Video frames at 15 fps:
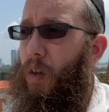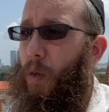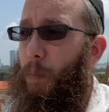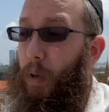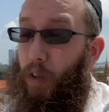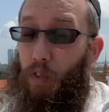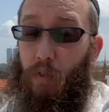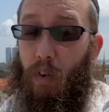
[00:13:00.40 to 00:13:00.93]

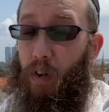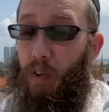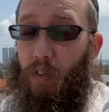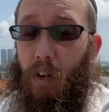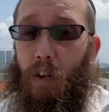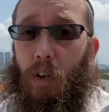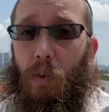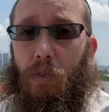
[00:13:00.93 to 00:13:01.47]
But as far as
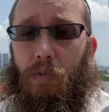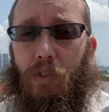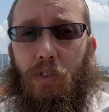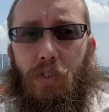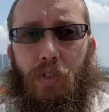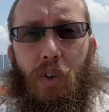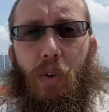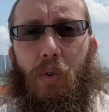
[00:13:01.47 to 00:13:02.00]
I know, there
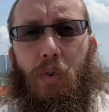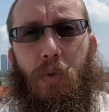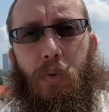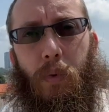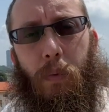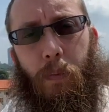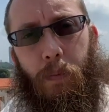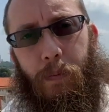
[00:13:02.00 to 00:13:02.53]
is no
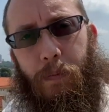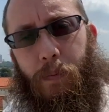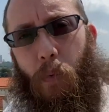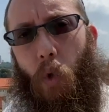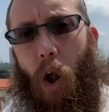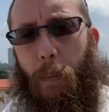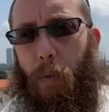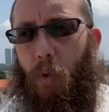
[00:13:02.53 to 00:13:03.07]

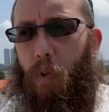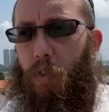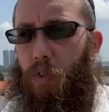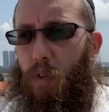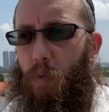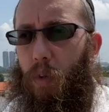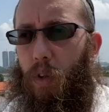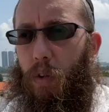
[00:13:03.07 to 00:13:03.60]
proper
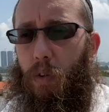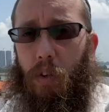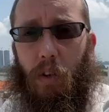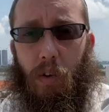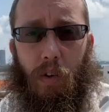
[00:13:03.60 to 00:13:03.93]
history here.